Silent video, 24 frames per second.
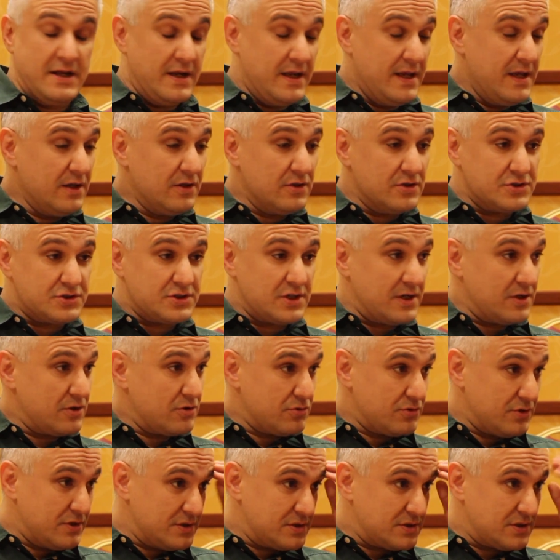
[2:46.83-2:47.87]
In English, I
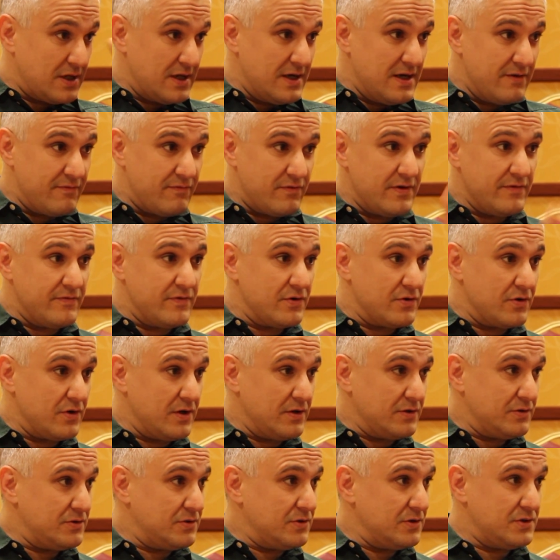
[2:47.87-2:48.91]
heard this. I never even
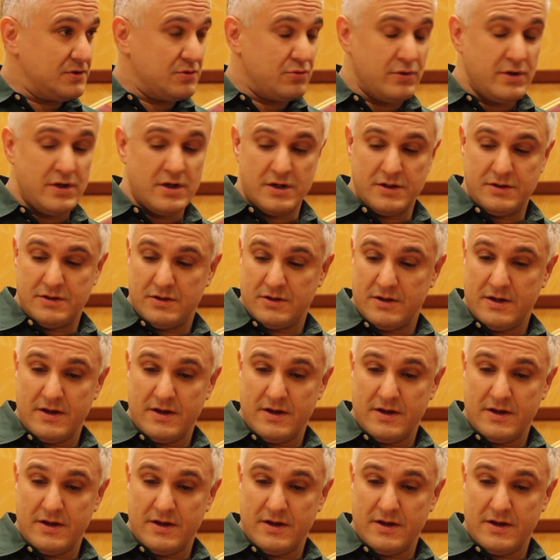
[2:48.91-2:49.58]
tweeted it.